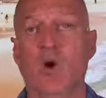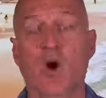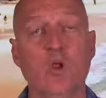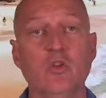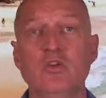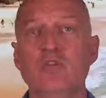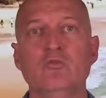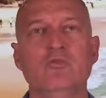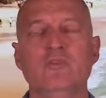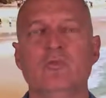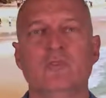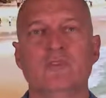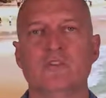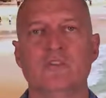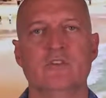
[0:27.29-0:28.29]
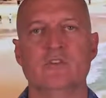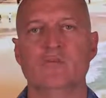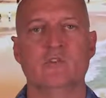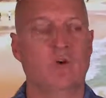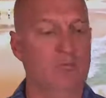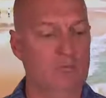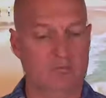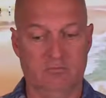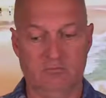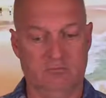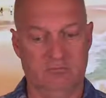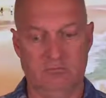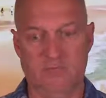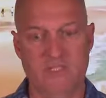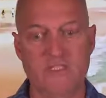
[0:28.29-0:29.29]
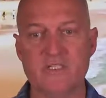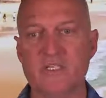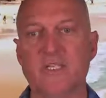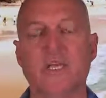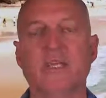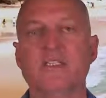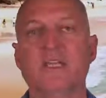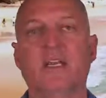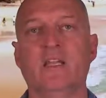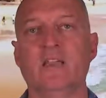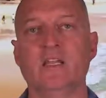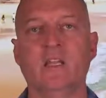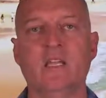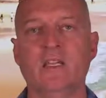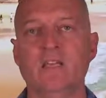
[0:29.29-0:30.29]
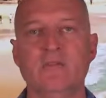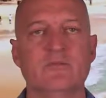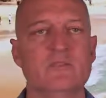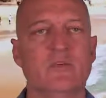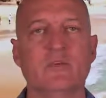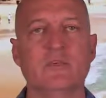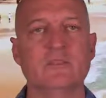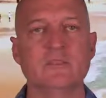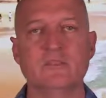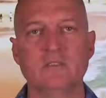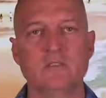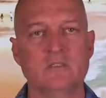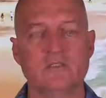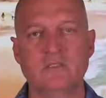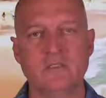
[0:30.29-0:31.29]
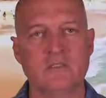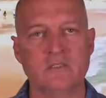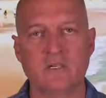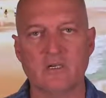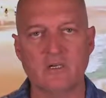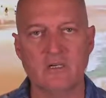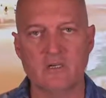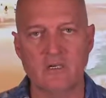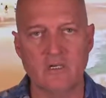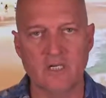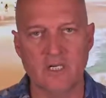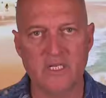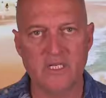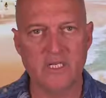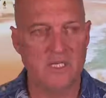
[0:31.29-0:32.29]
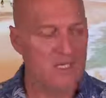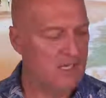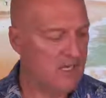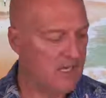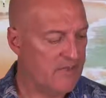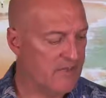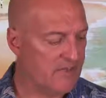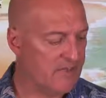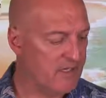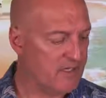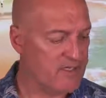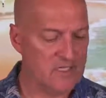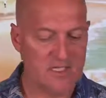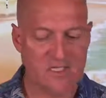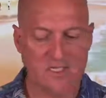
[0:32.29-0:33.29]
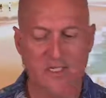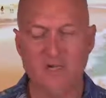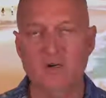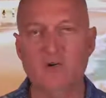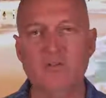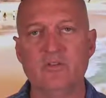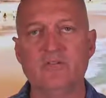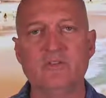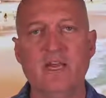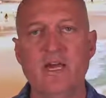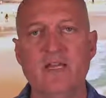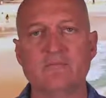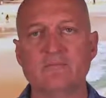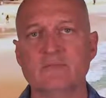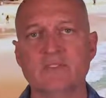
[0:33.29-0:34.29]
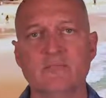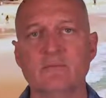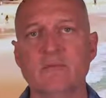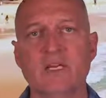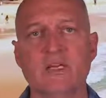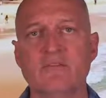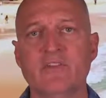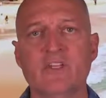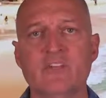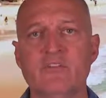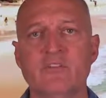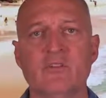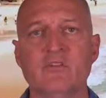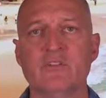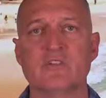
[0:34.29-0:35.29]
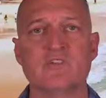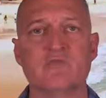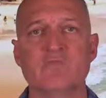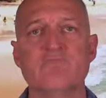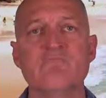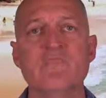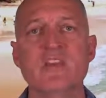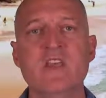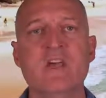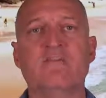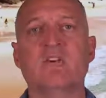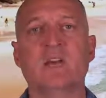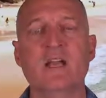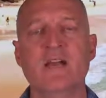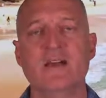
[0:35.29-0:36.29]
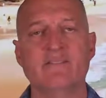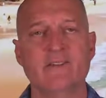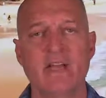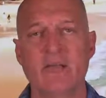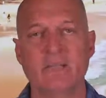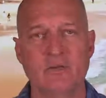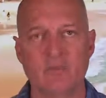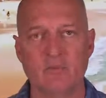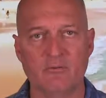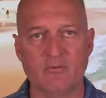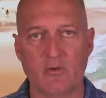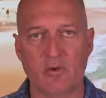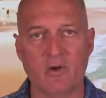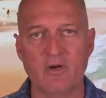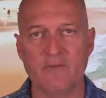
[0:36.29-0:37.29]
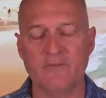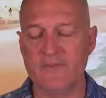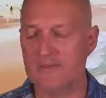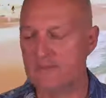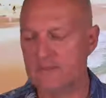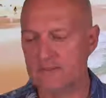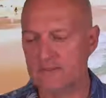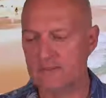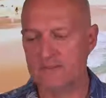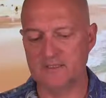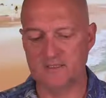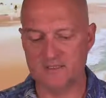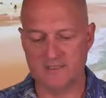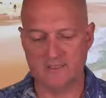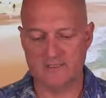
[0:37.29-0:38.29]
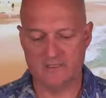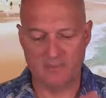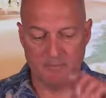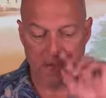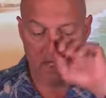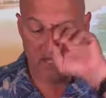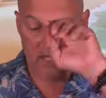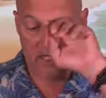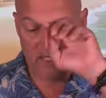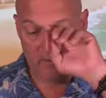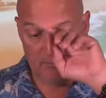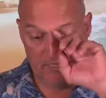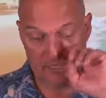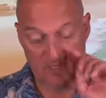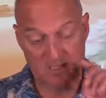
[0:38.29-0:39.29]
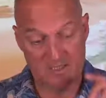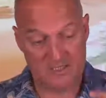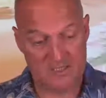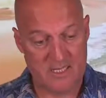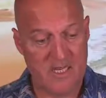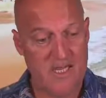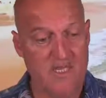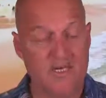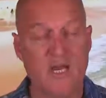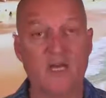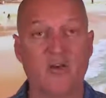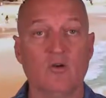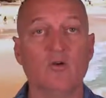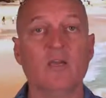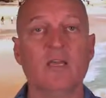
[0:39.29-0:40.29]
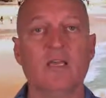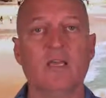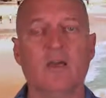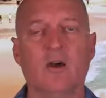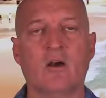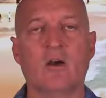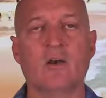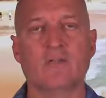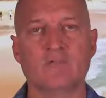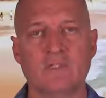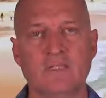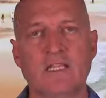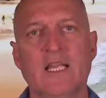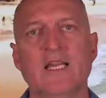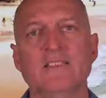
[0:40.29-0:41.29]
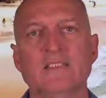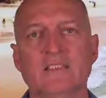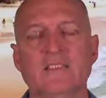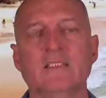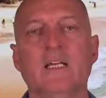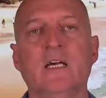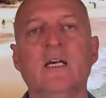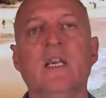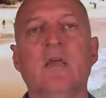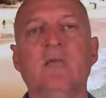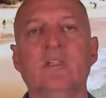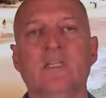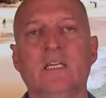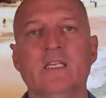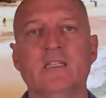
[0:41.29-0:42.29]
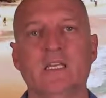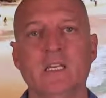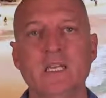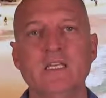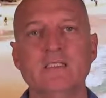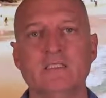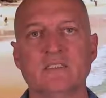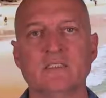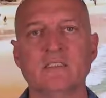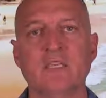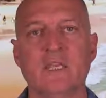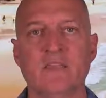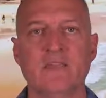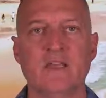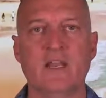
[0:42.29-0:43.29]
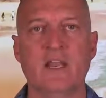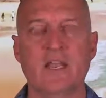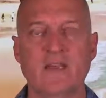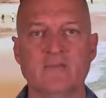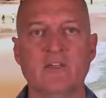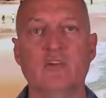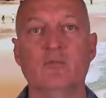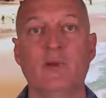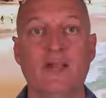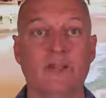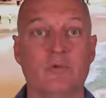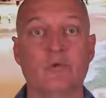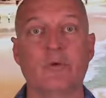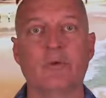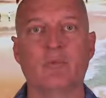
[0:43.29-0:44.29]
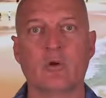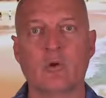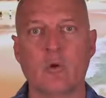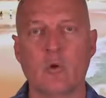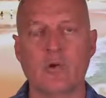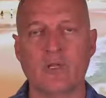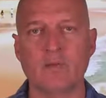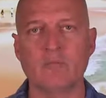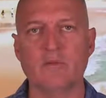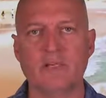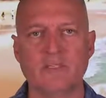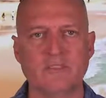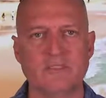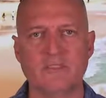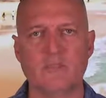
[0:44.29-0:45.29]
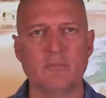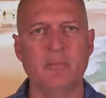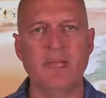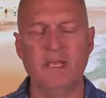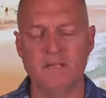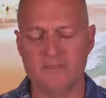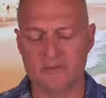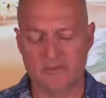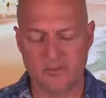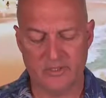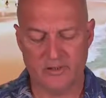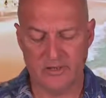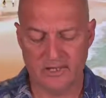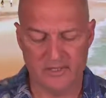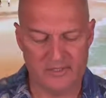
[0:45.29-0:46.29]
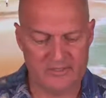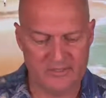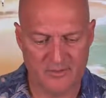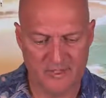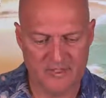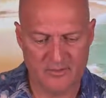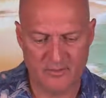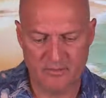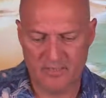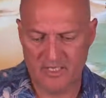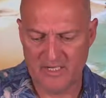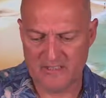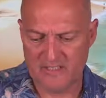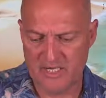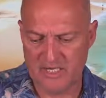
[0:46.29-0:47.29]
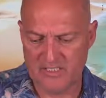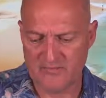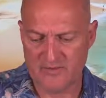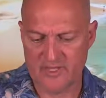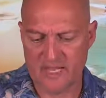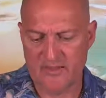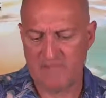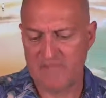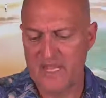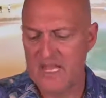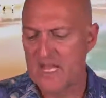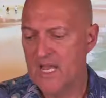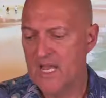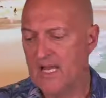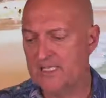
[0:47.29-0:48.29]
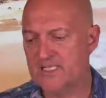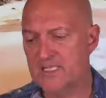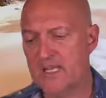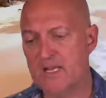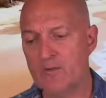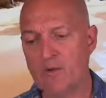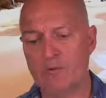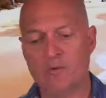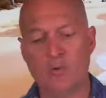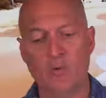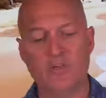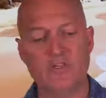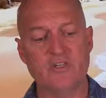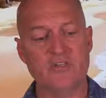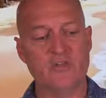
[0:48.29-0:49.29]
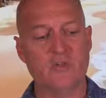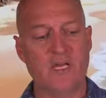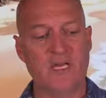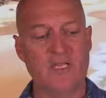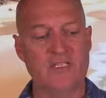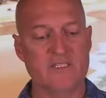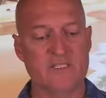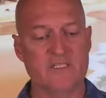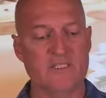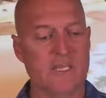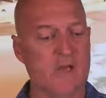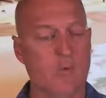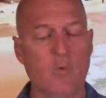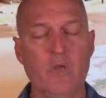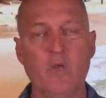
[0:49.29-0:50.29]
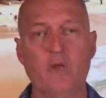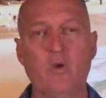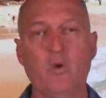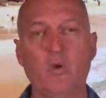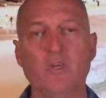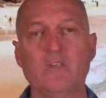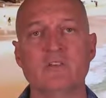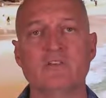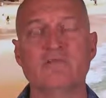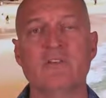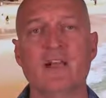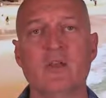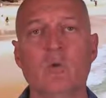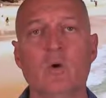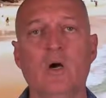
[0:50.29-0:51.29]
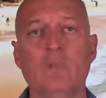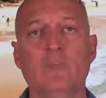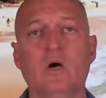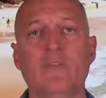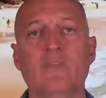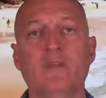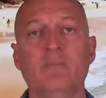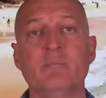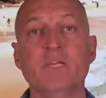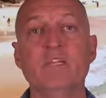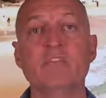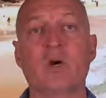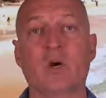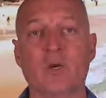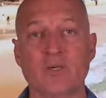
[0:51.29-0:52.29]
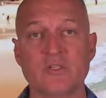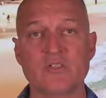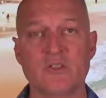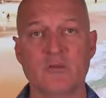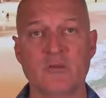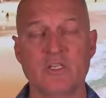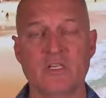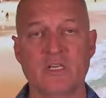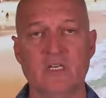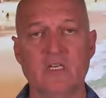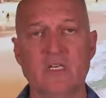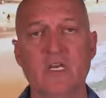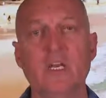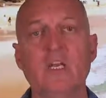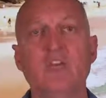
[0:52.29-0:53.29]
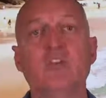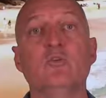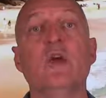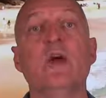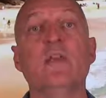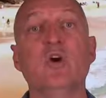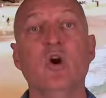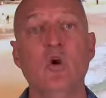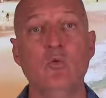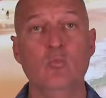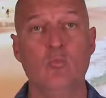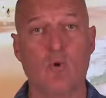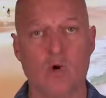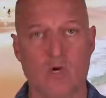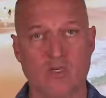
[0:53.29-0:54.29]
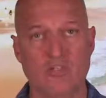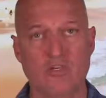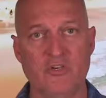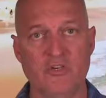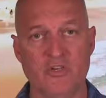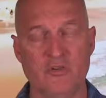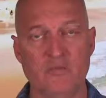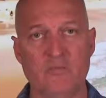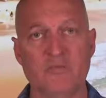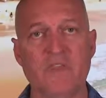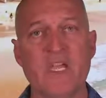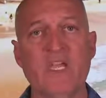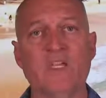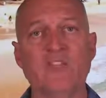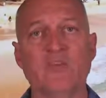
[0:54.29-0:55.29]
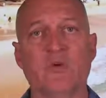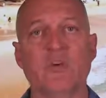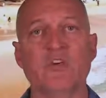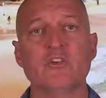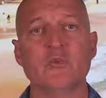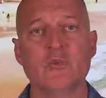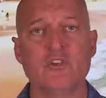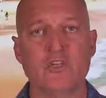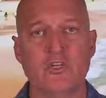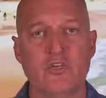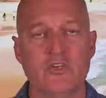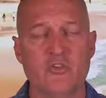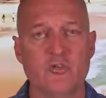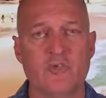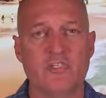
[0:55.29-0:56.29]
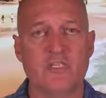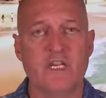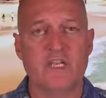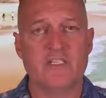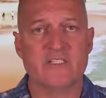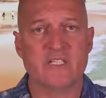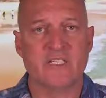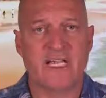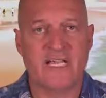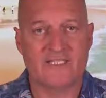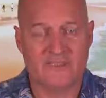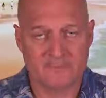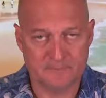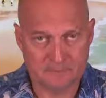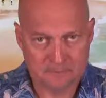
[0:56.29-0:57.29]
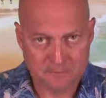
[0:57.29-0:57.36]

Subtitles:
All you do is you don't disconnect anything. You just turn it on, and then the next thing you know, you've got some kind of an issue that you never have happened before, and then it's a pain because not only are classes unable to get the lesson, and then I have to go back and re-record it, but it's just a pain in the rear end. So I do apologize for that. Today, what we're going to do, guys, is that we are going to follow up on the METARS that we did. You had homework to do. So here's what you're going to do in today's class.